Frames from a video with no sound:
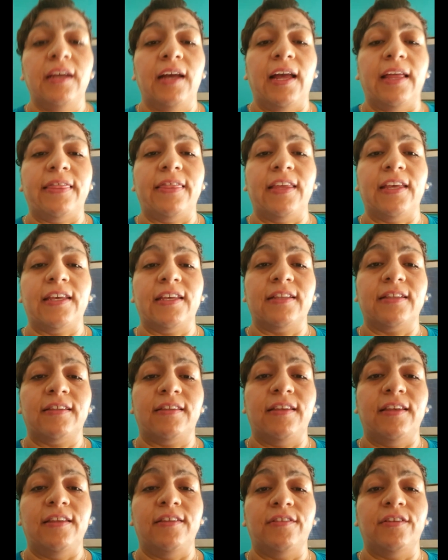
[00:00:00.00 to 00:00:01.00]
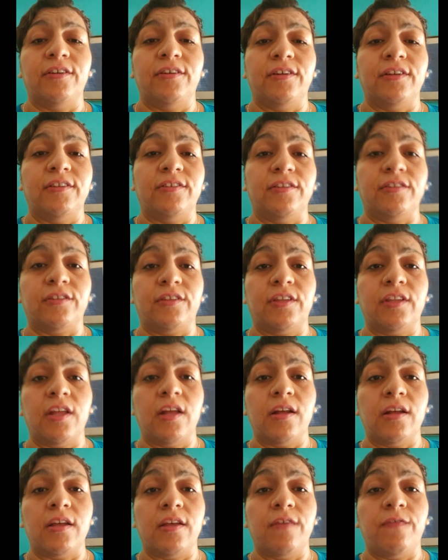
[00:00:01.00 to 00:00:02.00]
I think it's easier to just
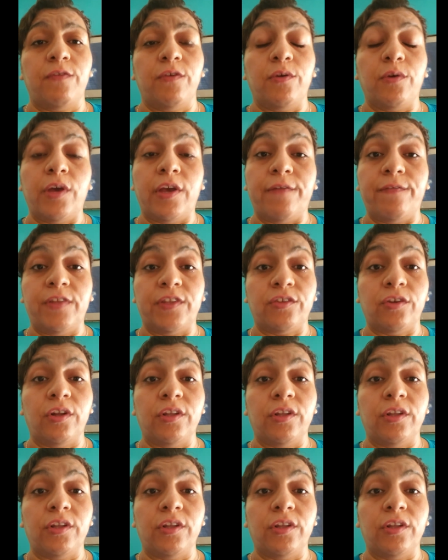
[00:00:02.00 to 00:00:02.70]
if it's